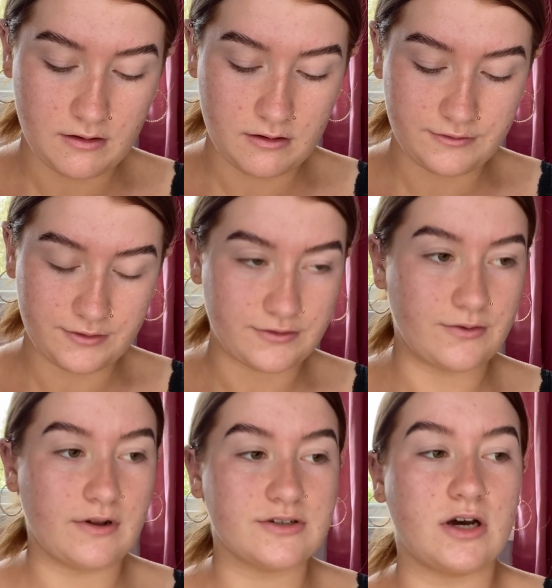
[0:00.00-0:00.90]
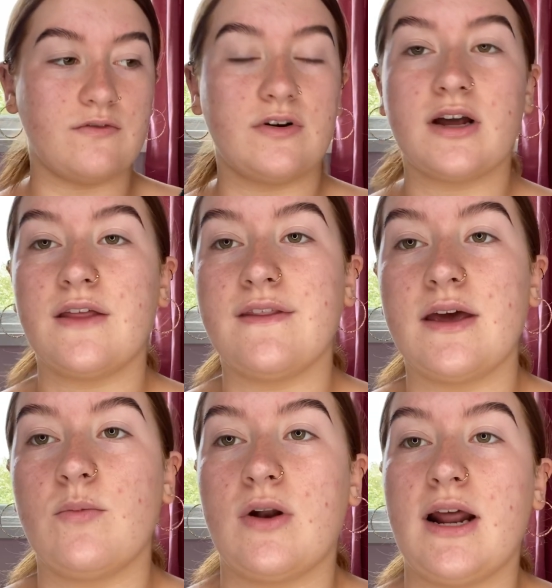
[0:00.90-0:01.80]
just so that it's covered. And
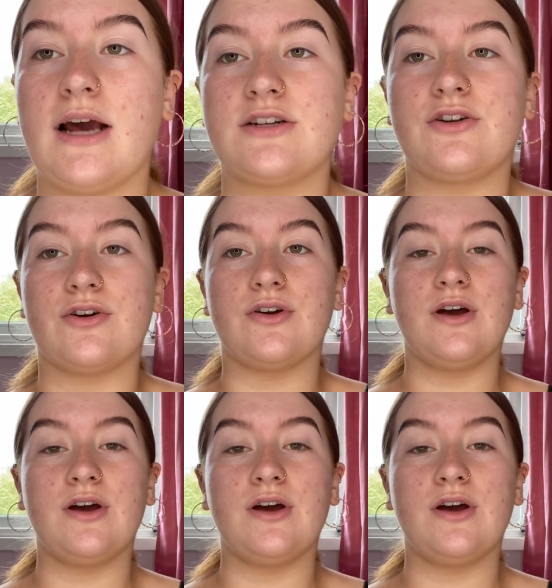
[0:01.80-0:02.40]
then what I like to do